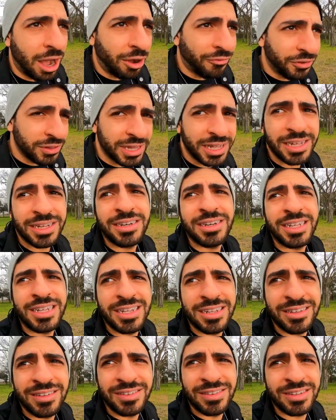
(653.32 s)
Alphaland
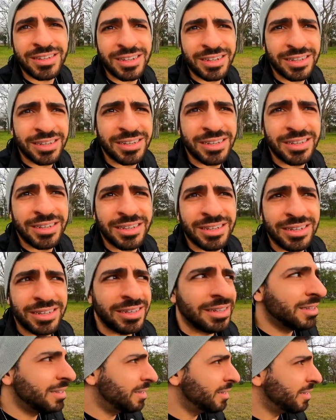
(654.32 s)
is
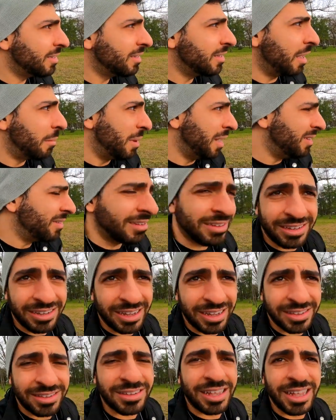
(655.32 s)

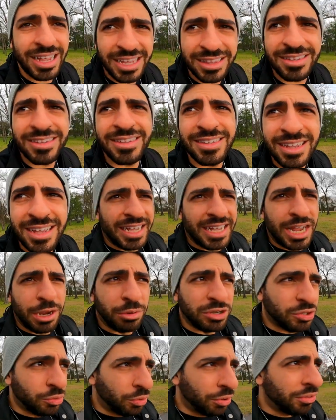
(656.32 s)
amazing. It
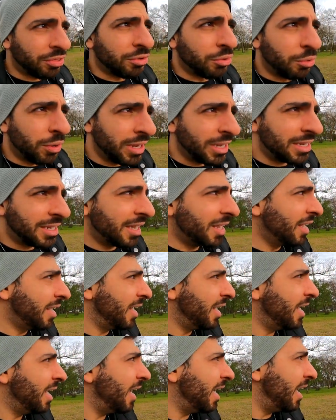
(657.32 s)
was worth the wait,
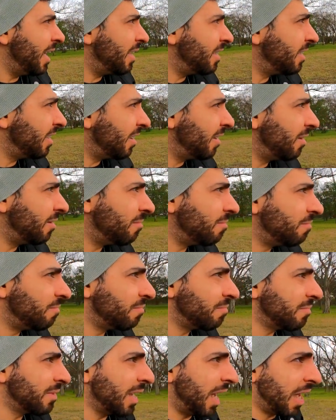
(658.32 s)
and
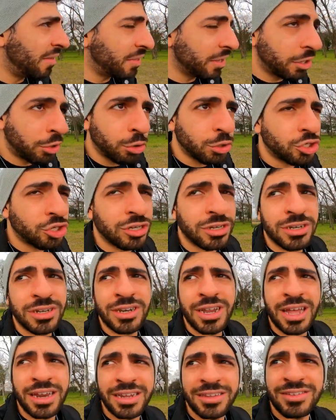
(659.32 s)
I think
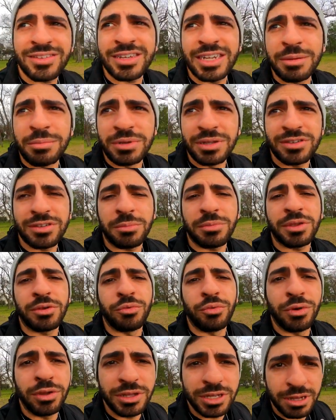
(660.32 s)
Christian and his team did something
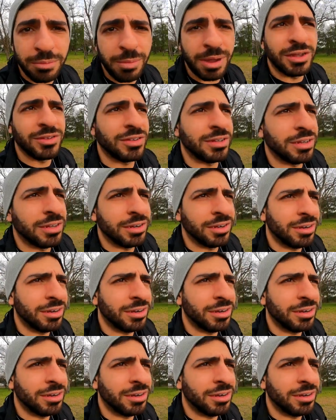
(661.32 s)
really amazing